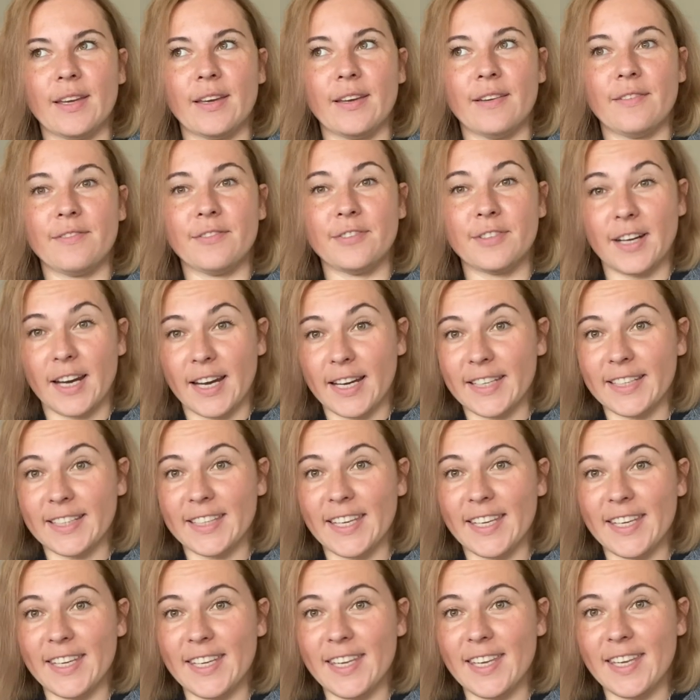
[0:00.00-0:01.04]

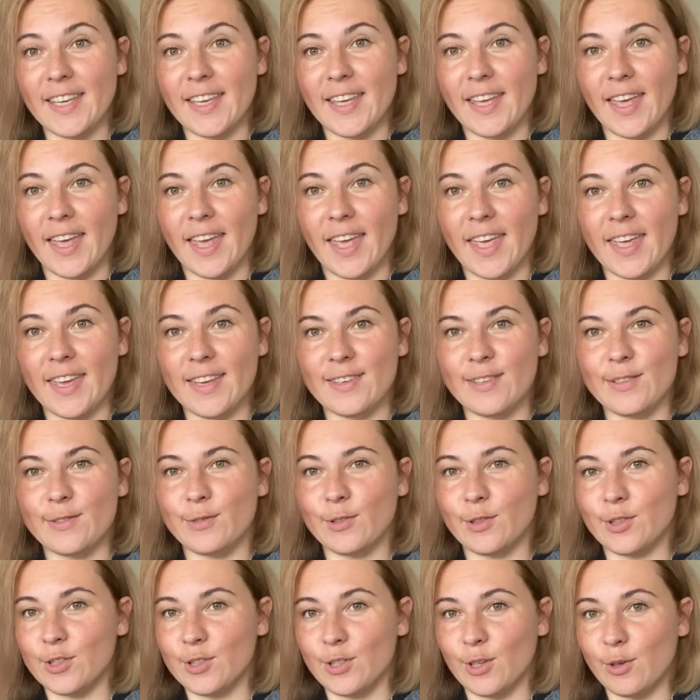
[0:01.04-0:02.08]
Friday, 8th of
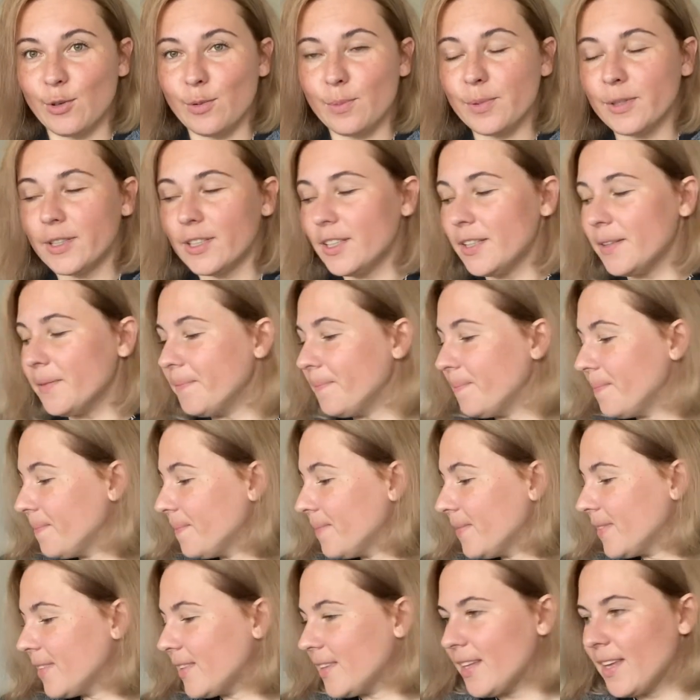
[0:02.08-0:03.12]
October,
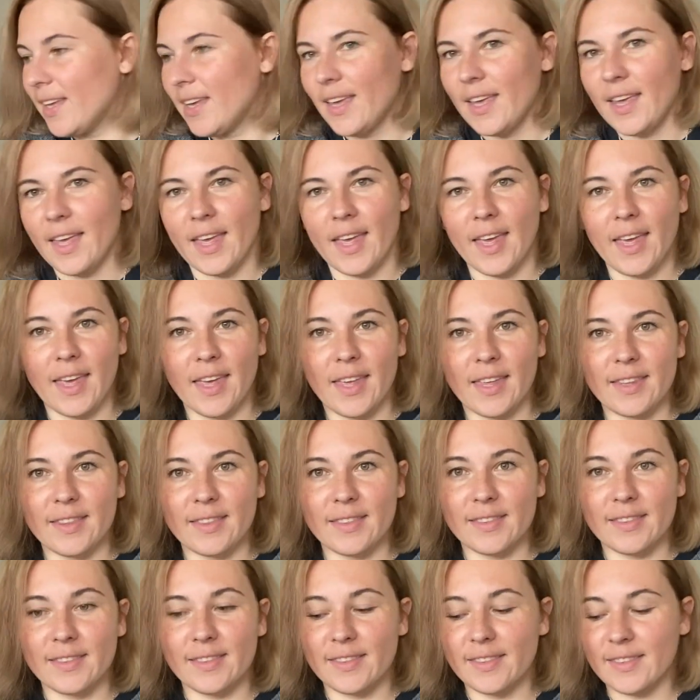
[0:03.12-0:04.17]

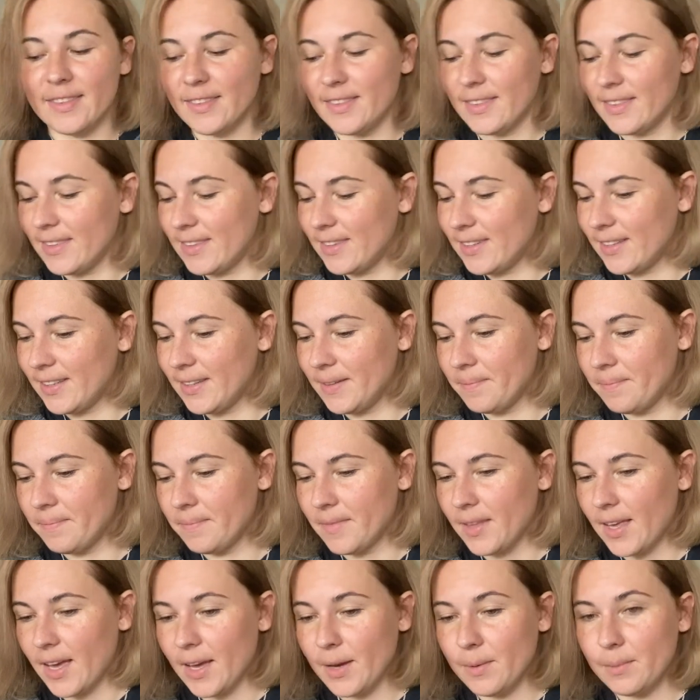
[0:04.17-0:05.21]
and
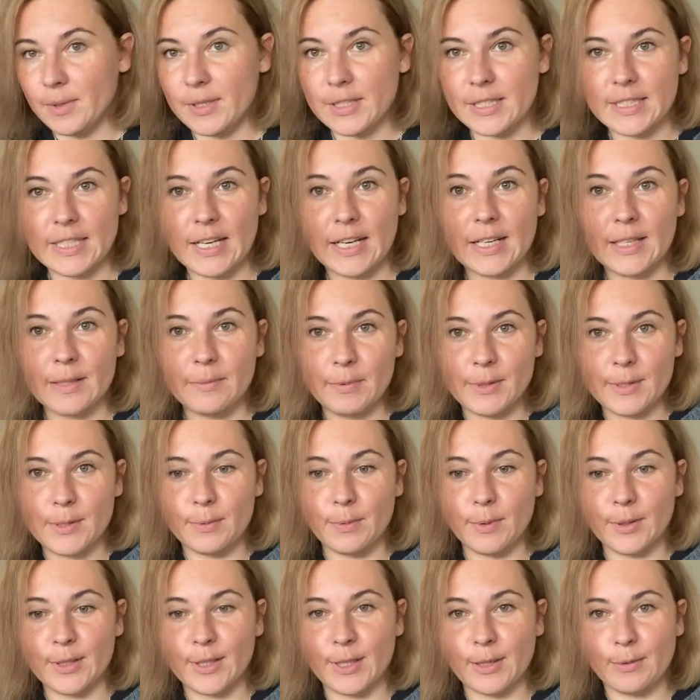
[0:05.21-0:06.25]
I will start with
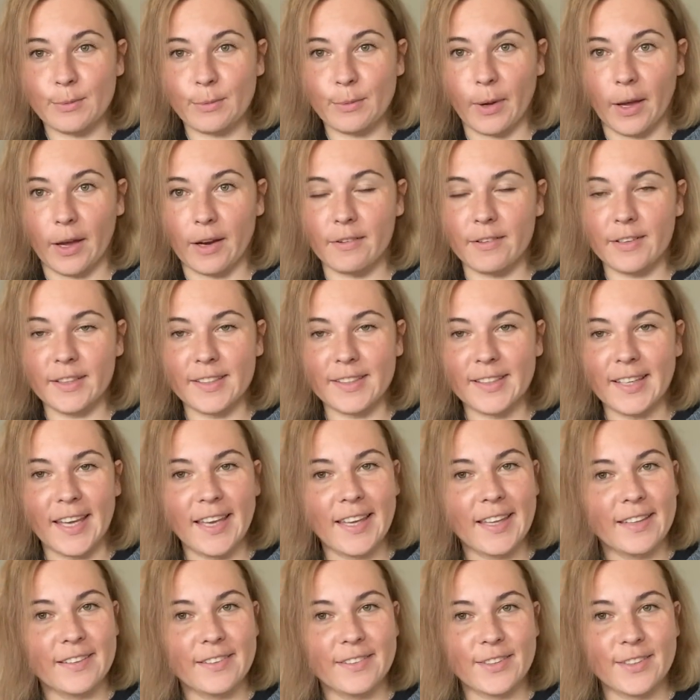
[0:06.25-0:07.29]
what I'm wearing,
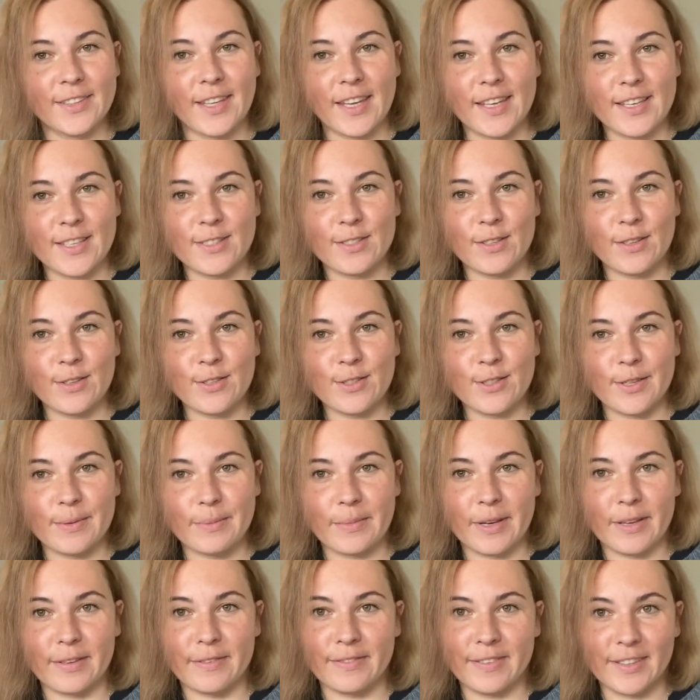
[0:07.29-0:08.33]
and today is also
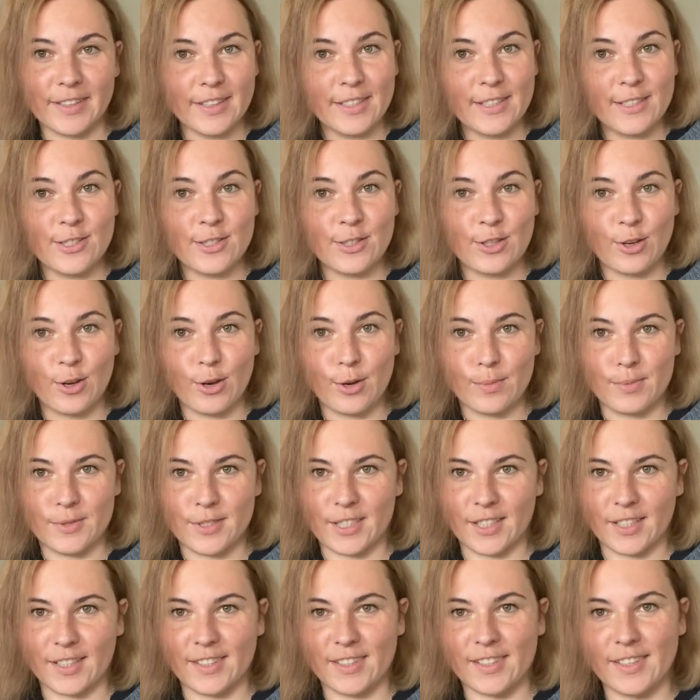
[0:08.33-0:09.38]
my finished
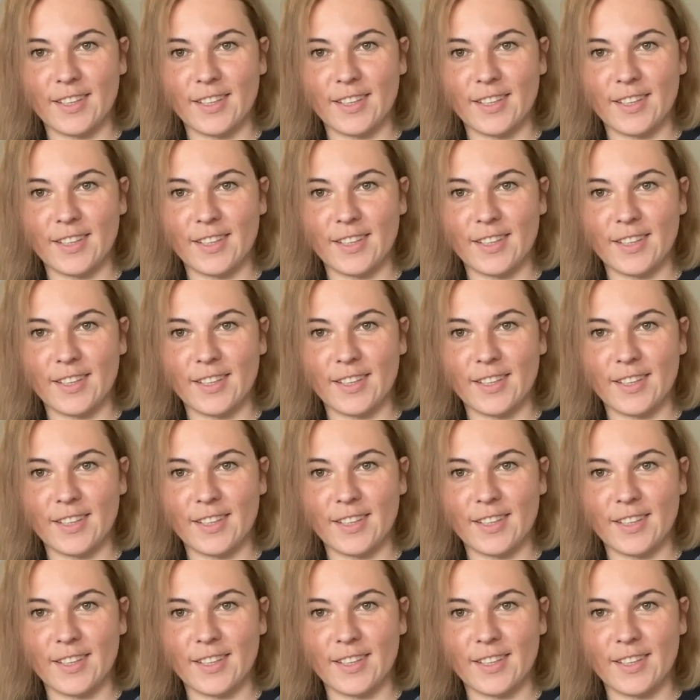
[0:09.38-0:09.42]
object.